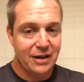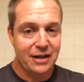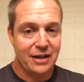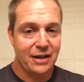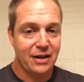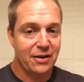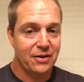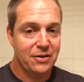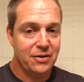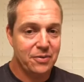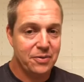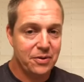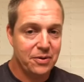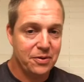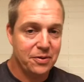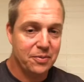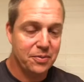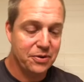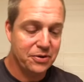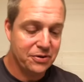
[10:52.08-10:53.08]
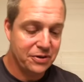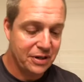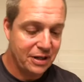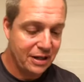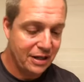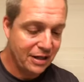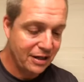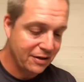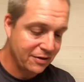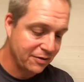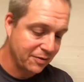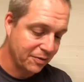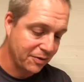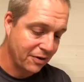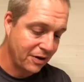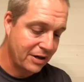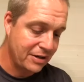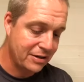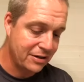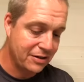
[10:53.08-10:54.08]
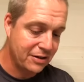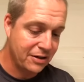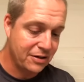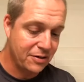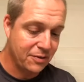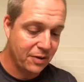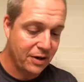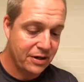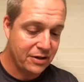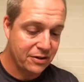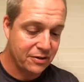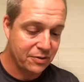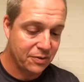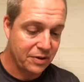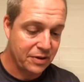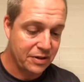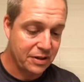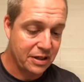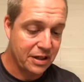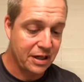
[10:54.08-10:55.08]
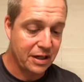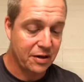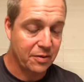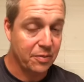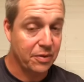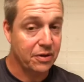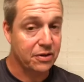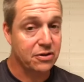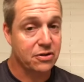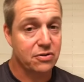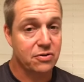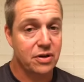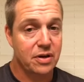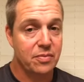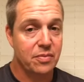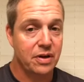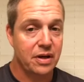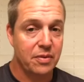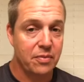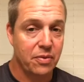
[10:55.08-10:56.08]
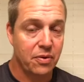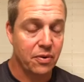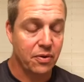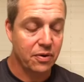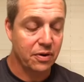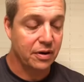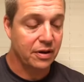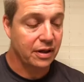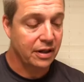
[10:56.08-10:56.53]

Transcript: you put your kid in some crazy situations when he's a kicker, but extremely important.